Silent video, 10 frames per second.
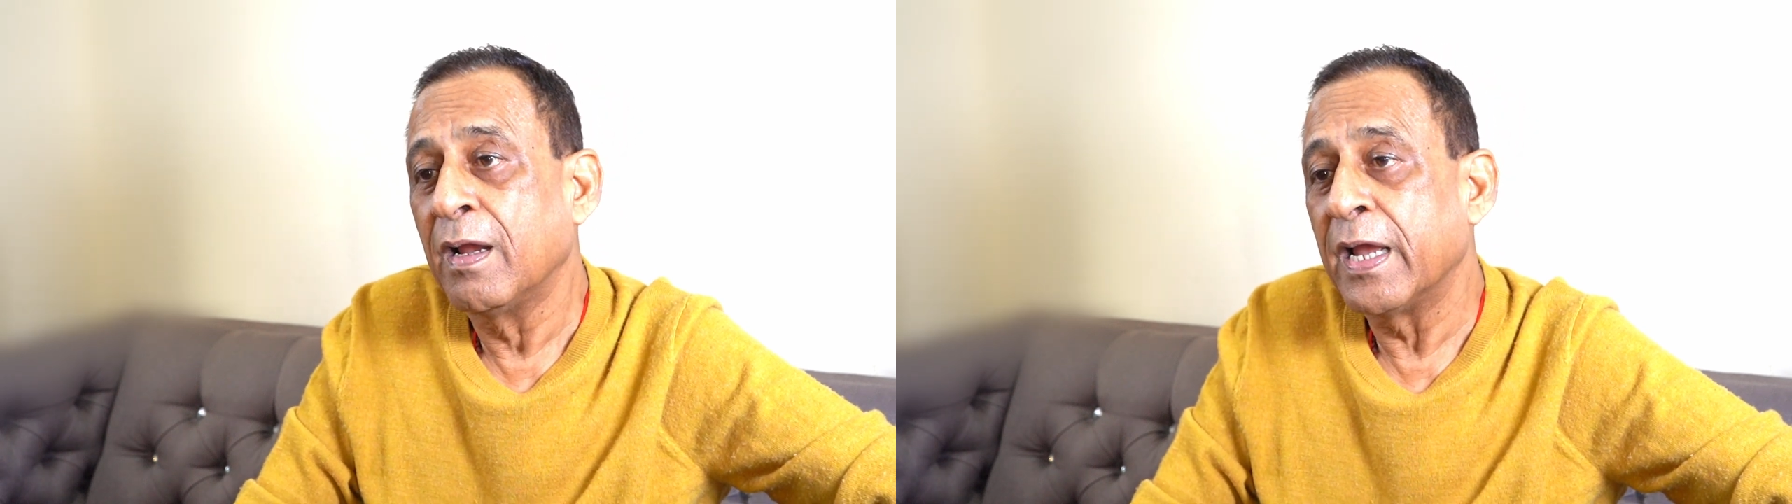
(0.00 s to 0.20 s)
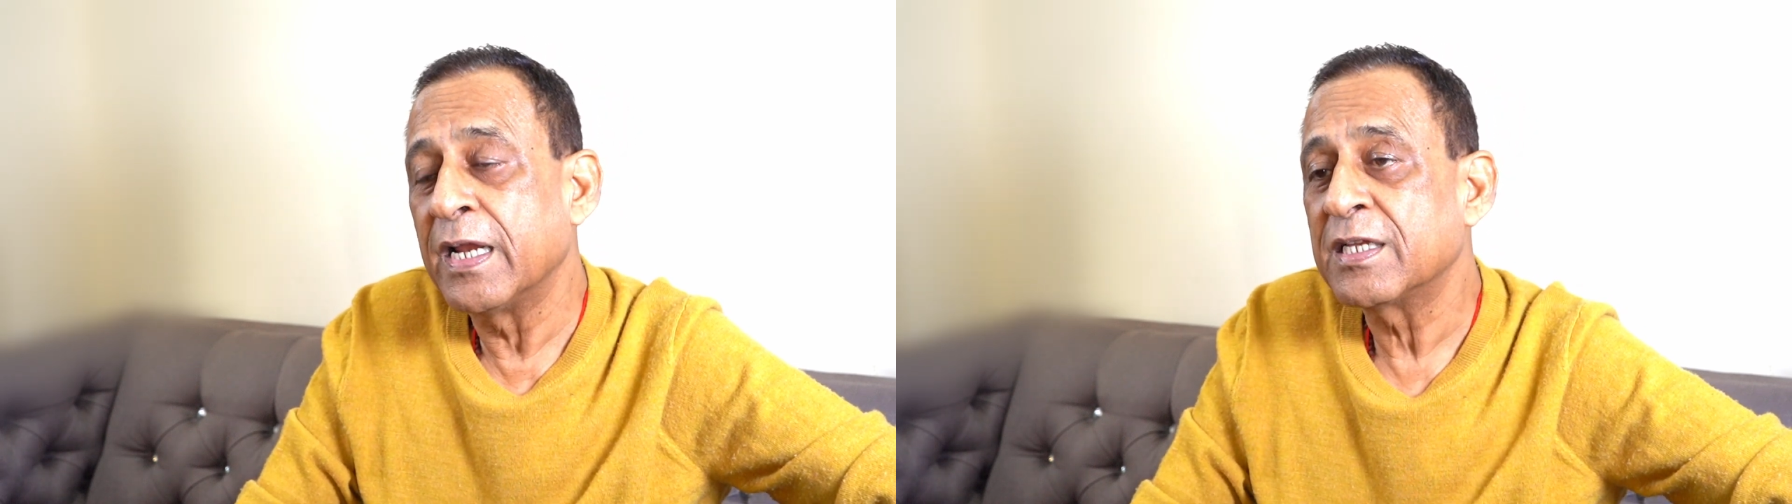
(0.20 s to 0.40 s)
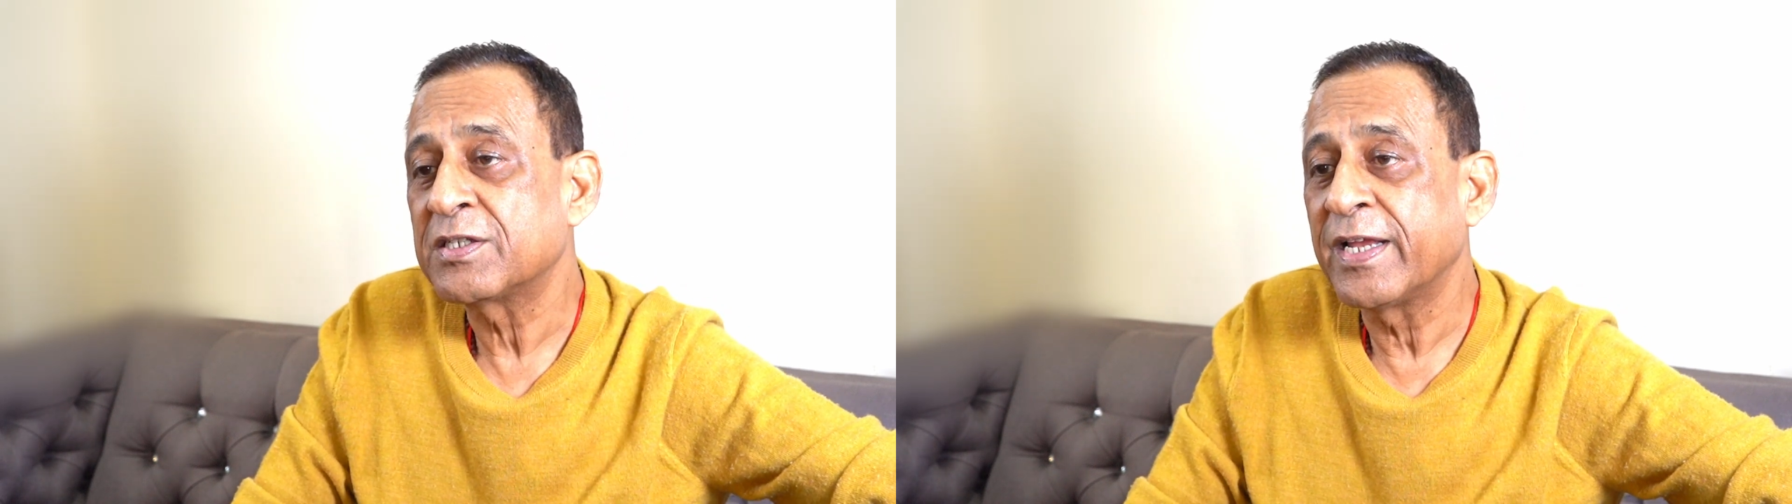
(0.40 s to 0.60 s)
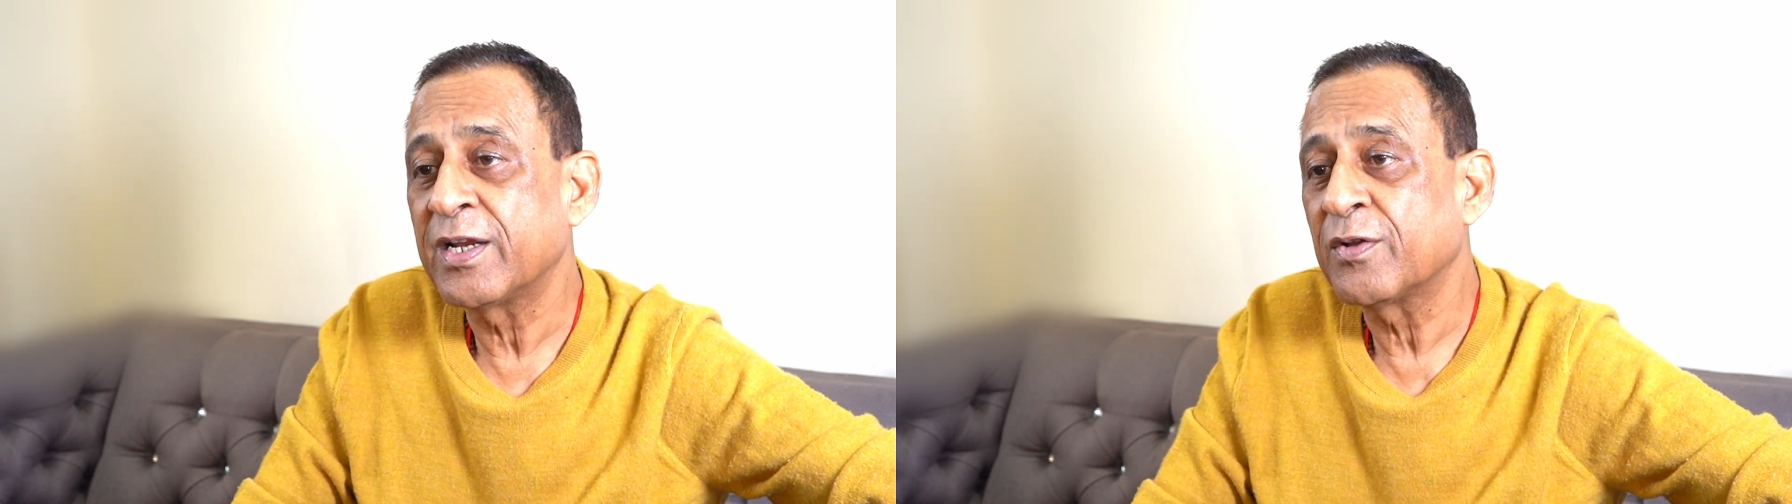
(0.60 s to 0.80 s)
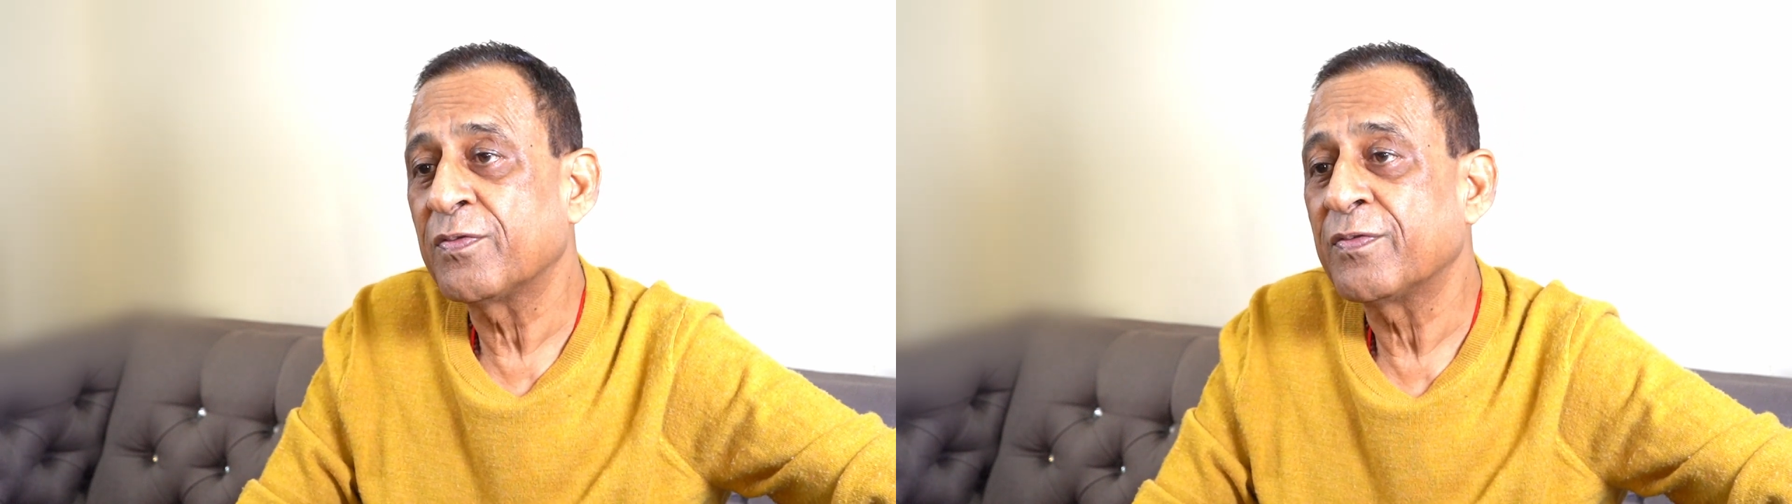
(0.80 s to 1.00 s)
in a state
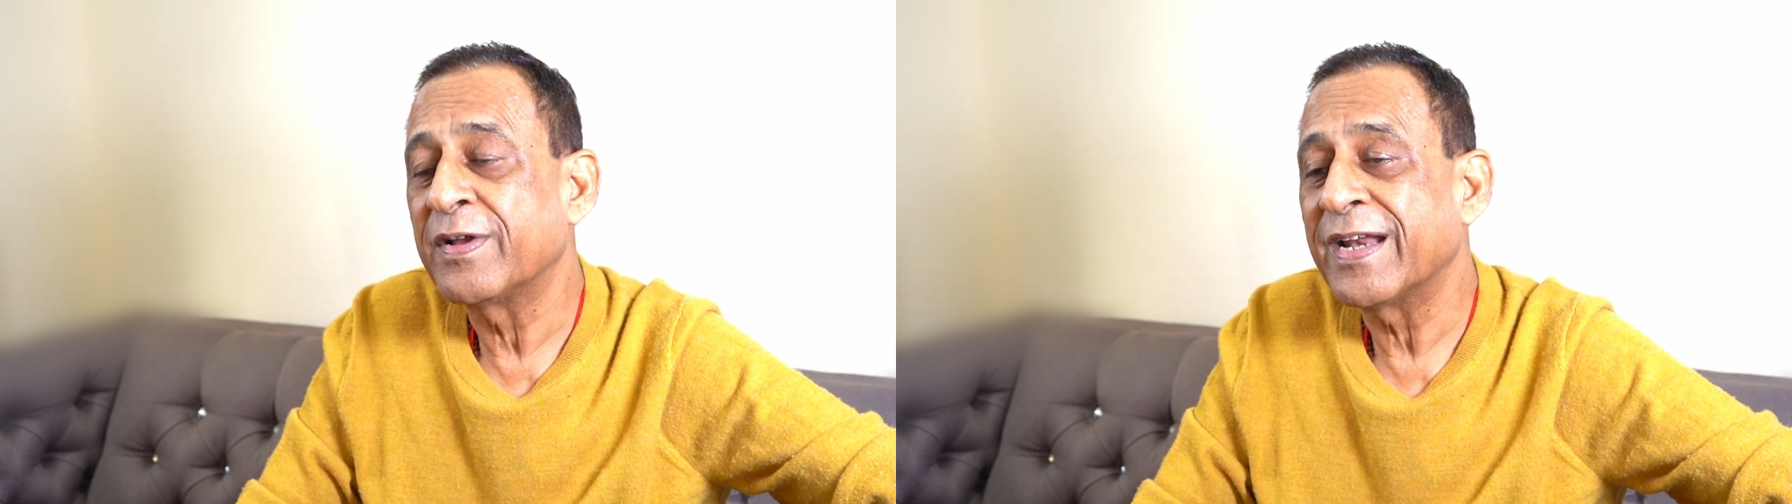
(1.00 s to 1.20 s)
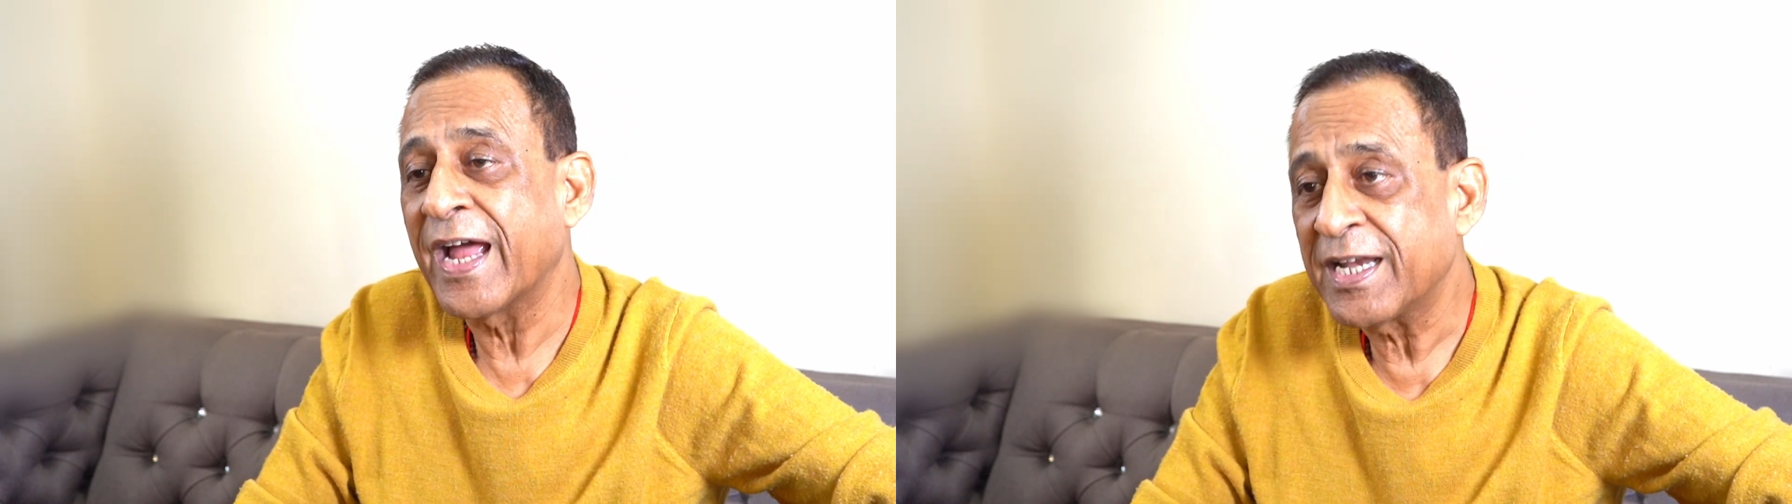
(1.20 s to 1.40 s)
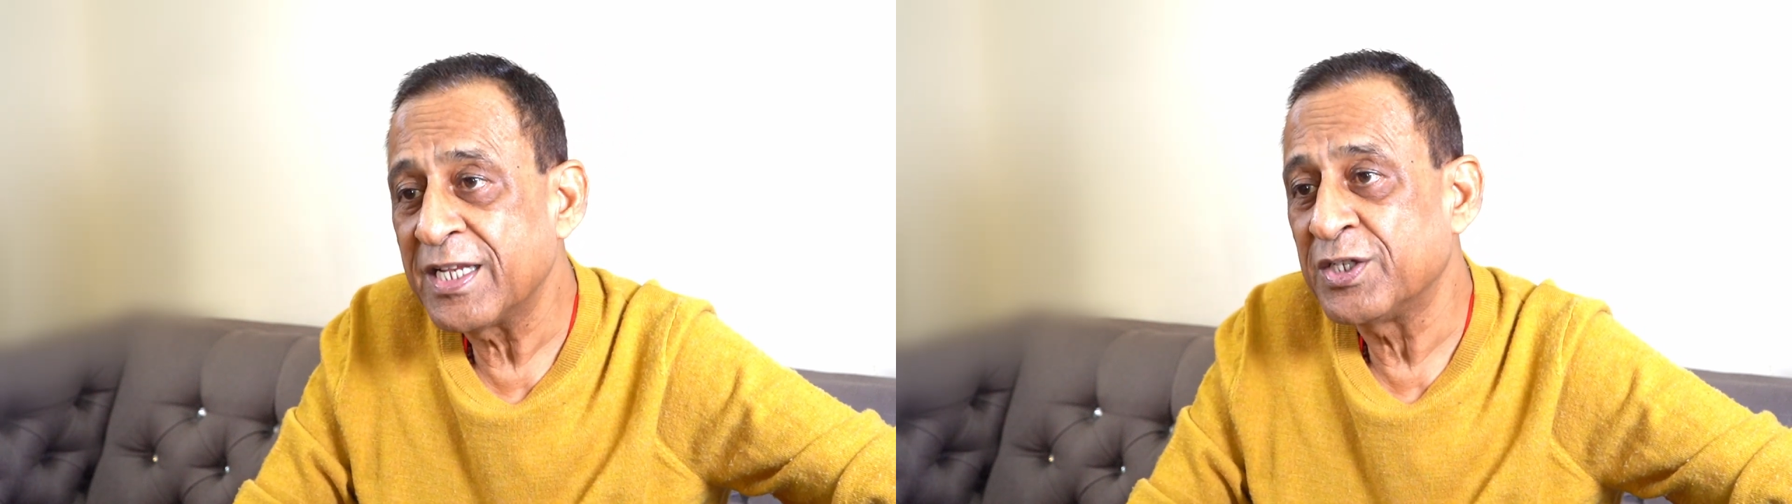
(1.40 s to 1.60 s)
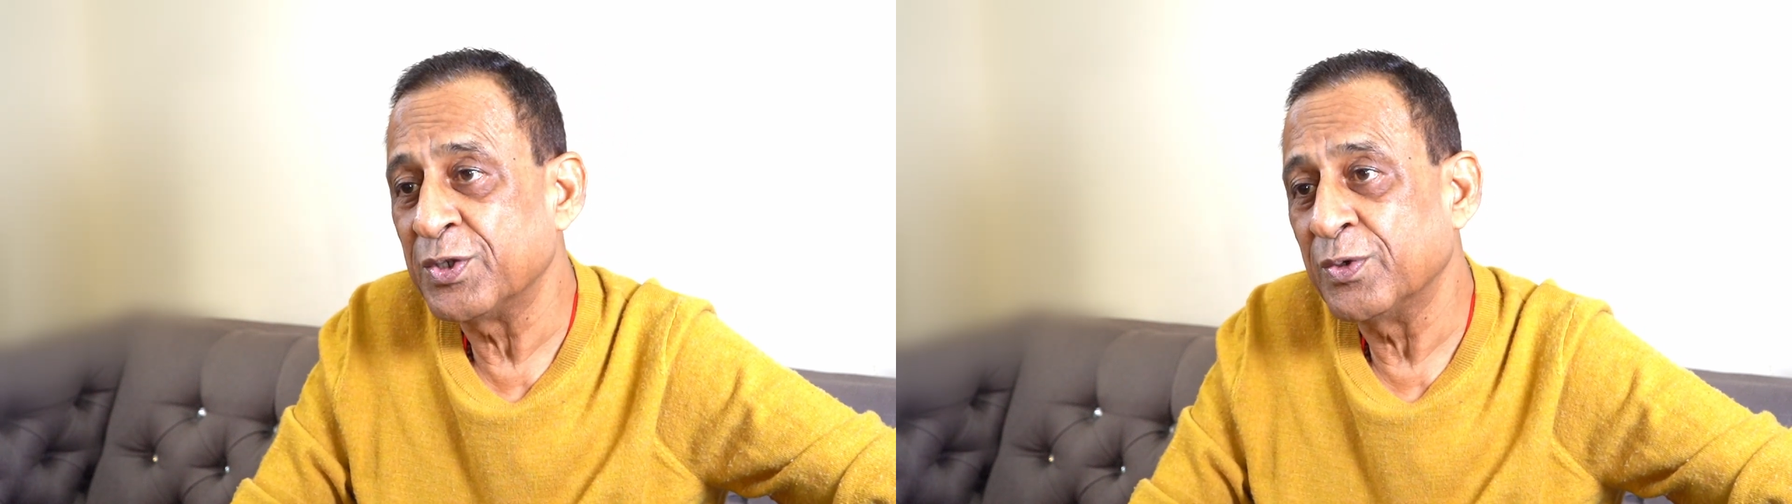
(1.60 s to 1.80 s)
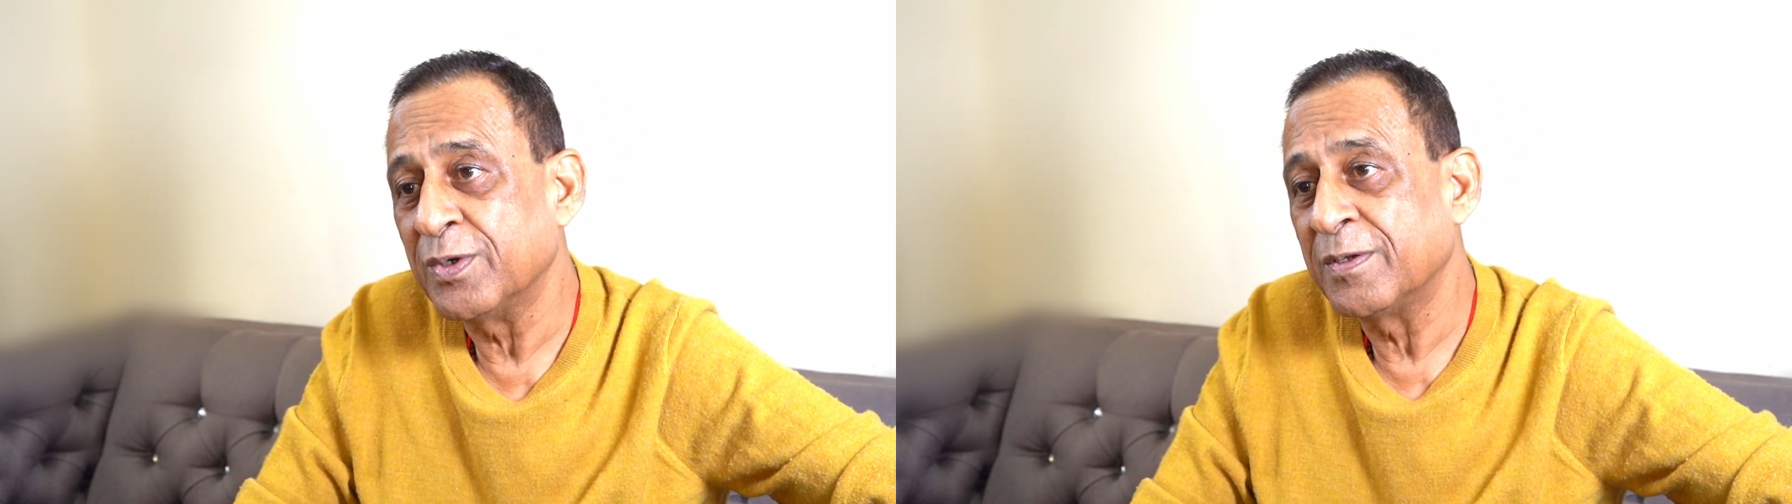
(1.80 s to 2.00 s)
of
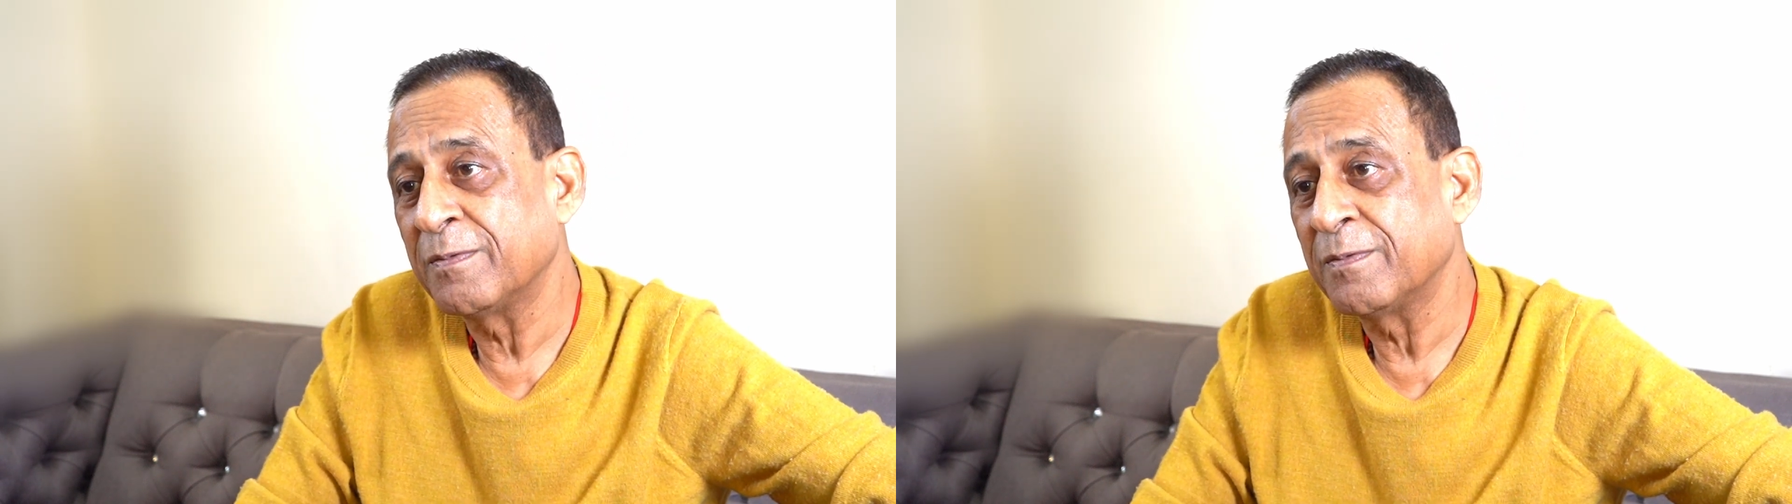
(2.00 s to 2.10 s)
gratitude,